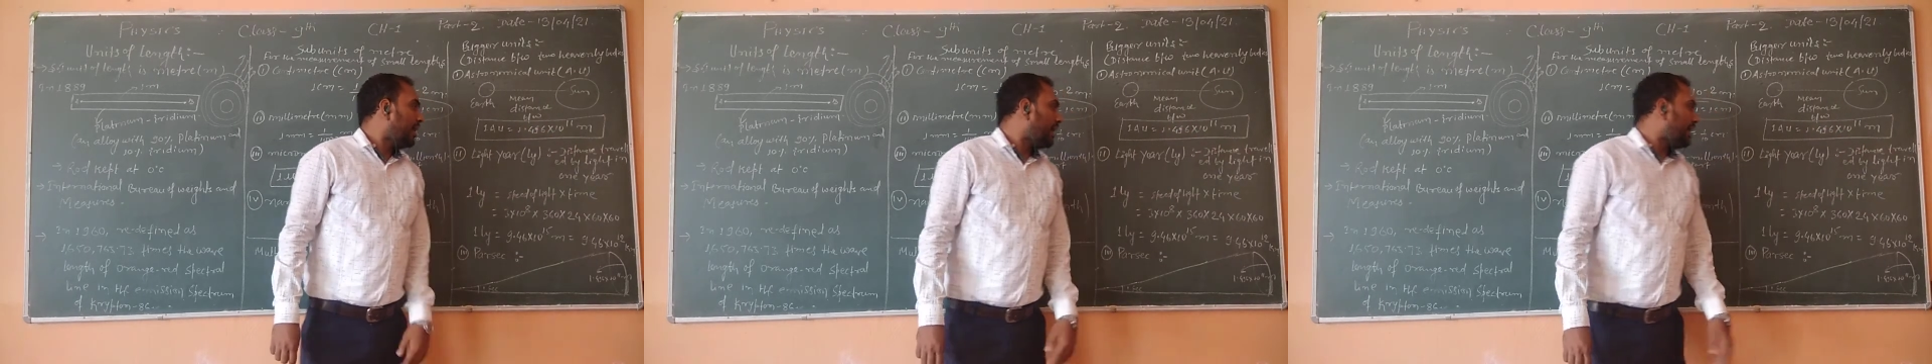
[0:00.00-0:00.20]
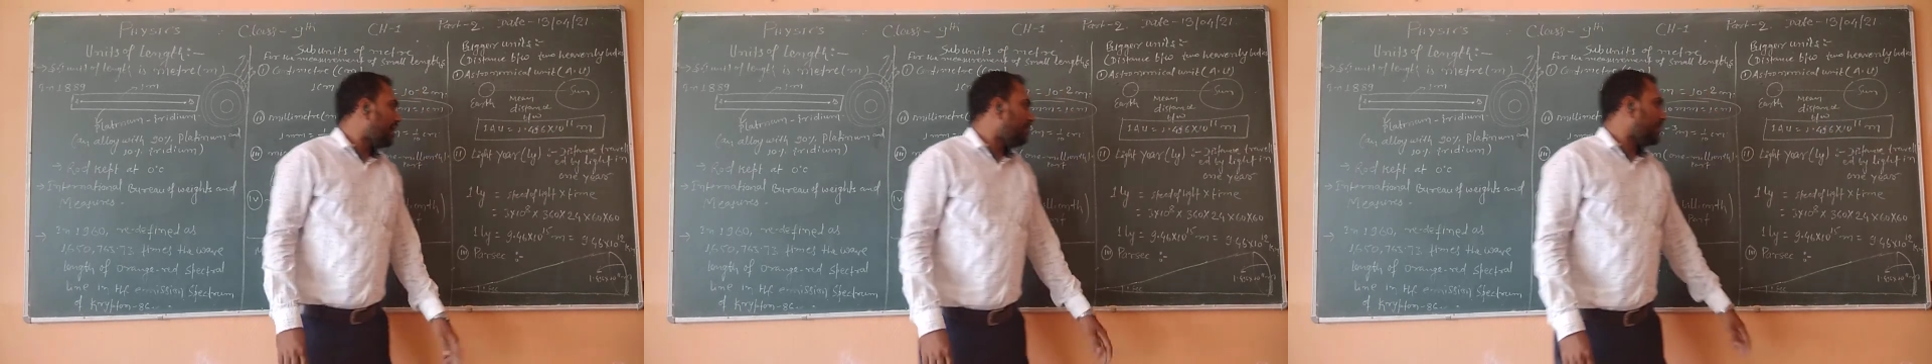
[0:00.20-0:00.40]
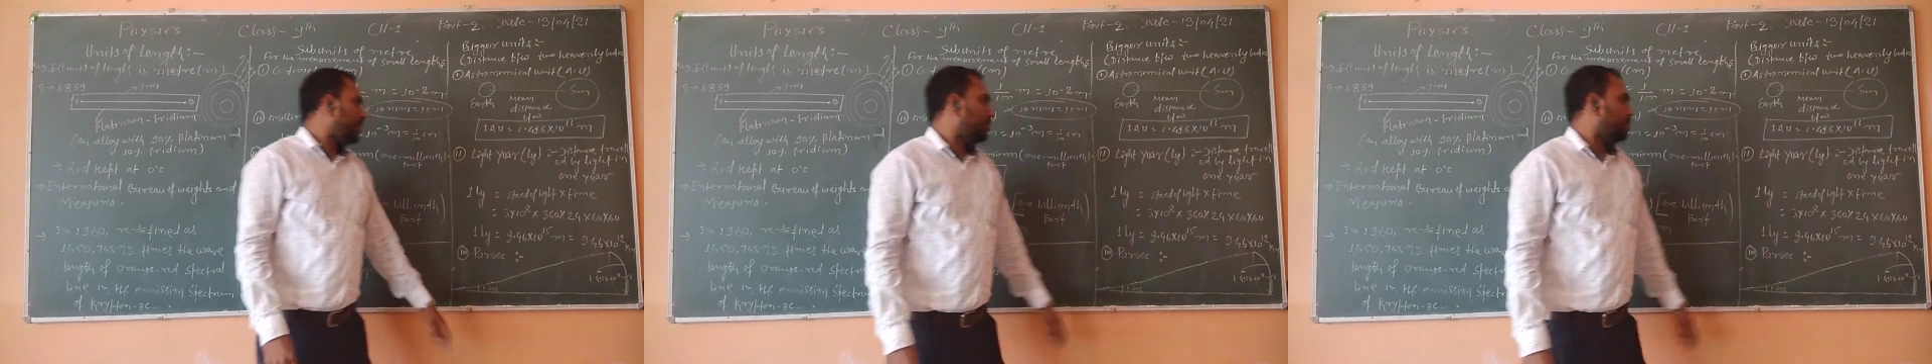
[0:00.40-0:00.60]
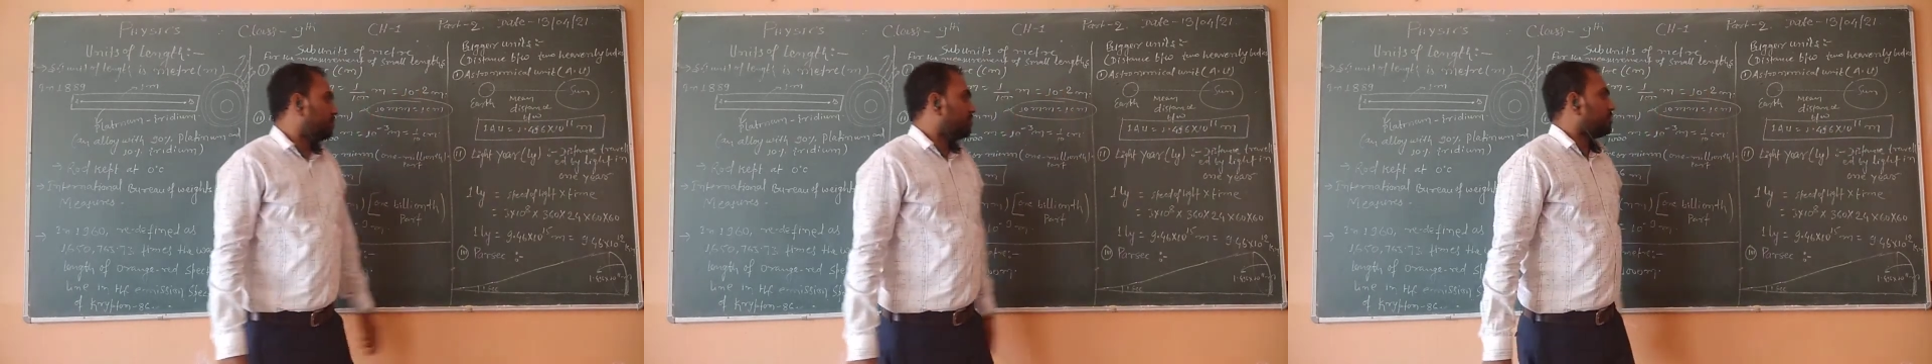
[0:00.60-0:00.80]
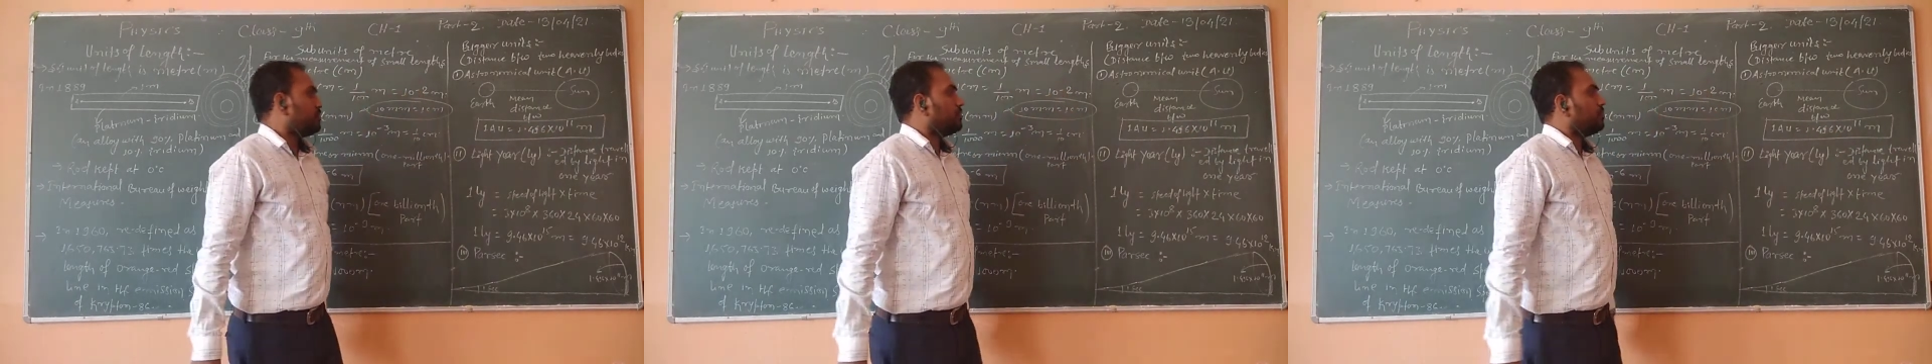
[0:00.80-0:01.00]

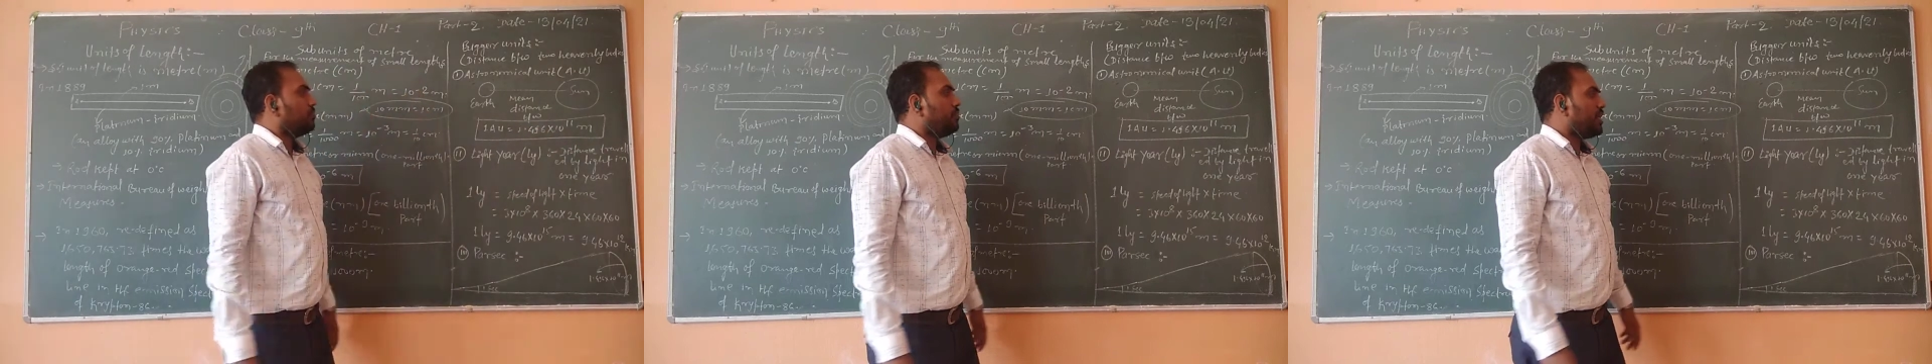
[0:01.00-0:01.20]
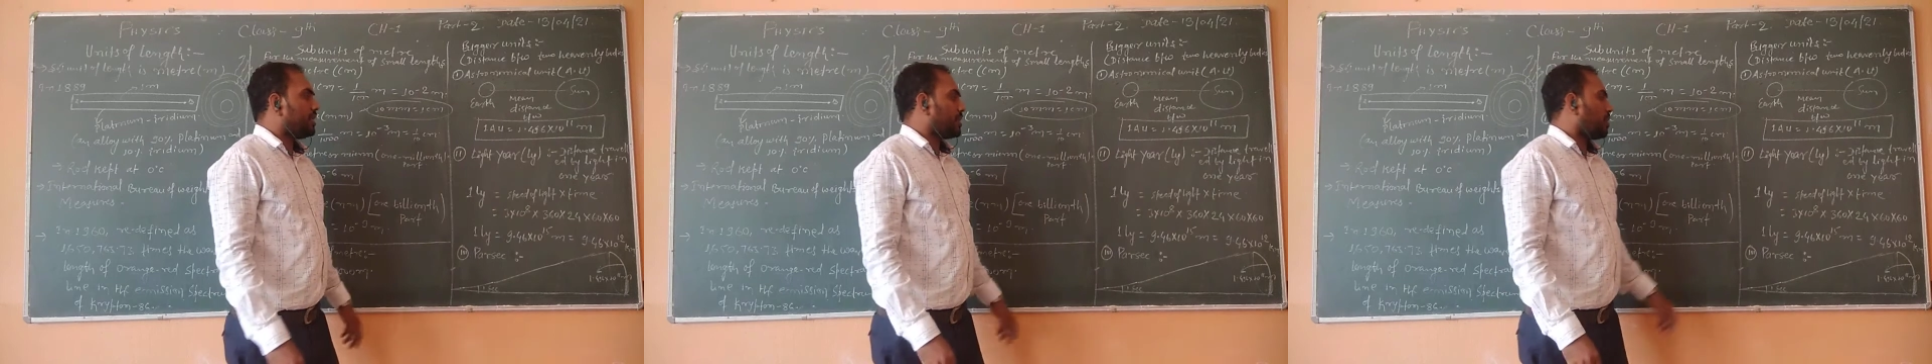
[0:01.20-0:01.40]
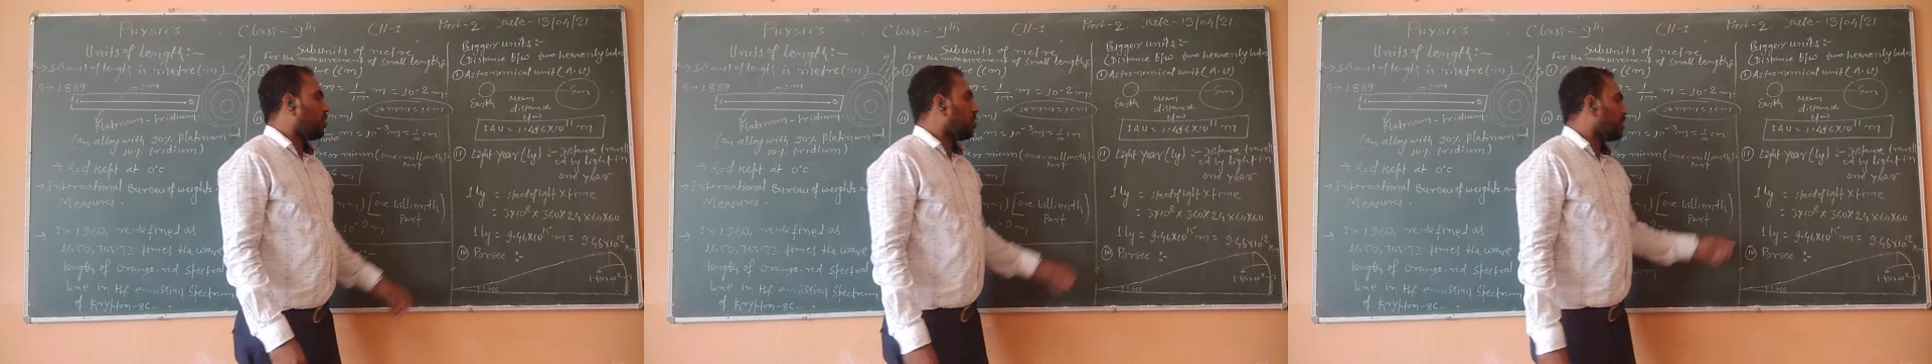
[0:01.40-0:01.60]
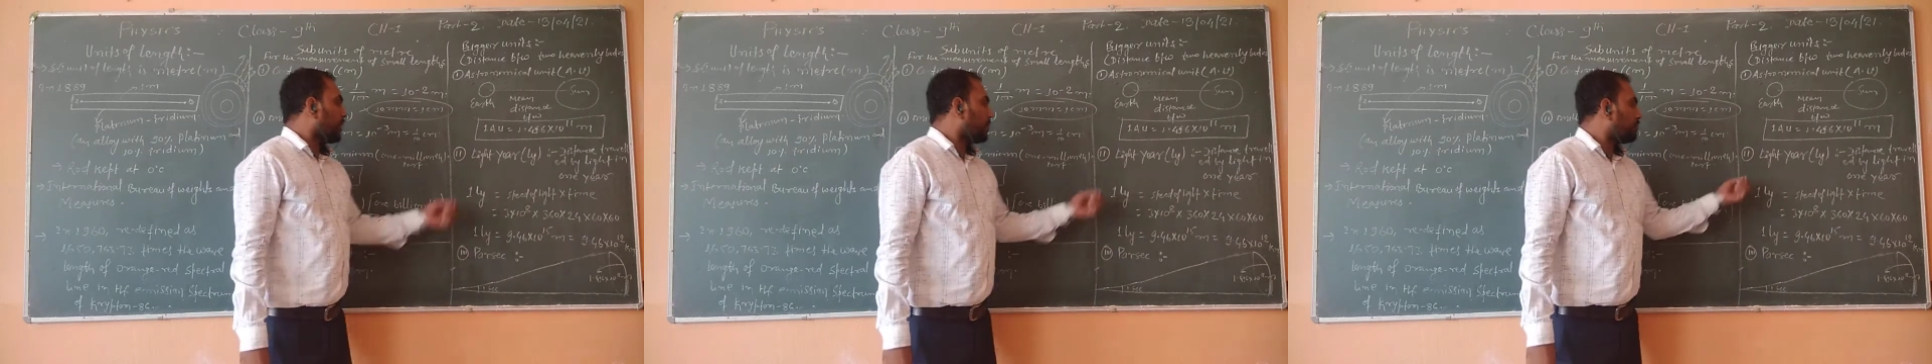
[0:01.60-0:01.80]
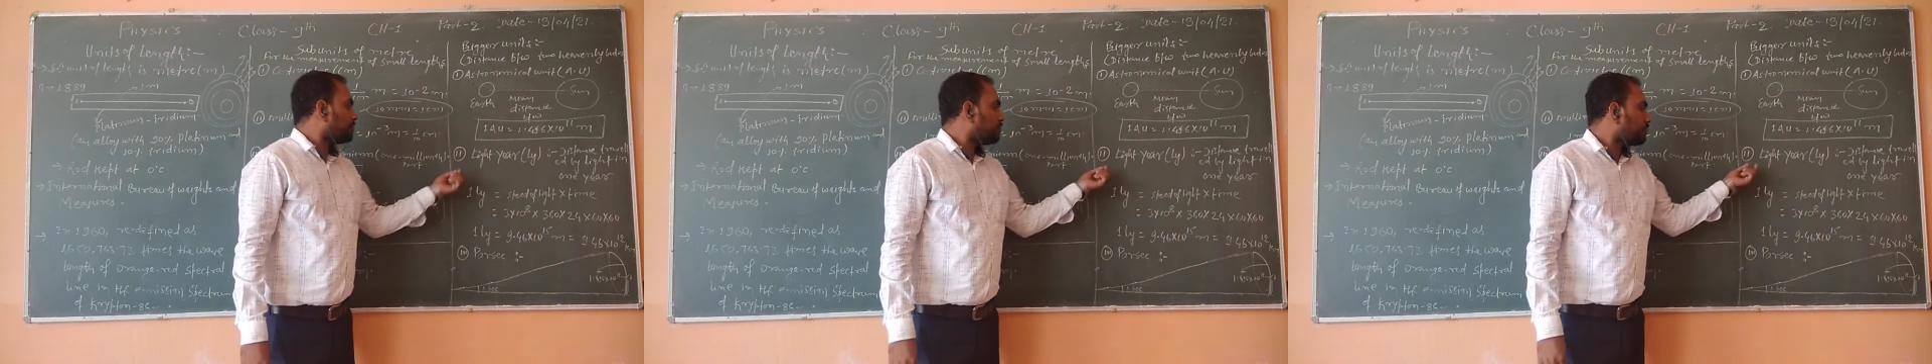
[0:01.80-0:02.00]
11 meter. Okay.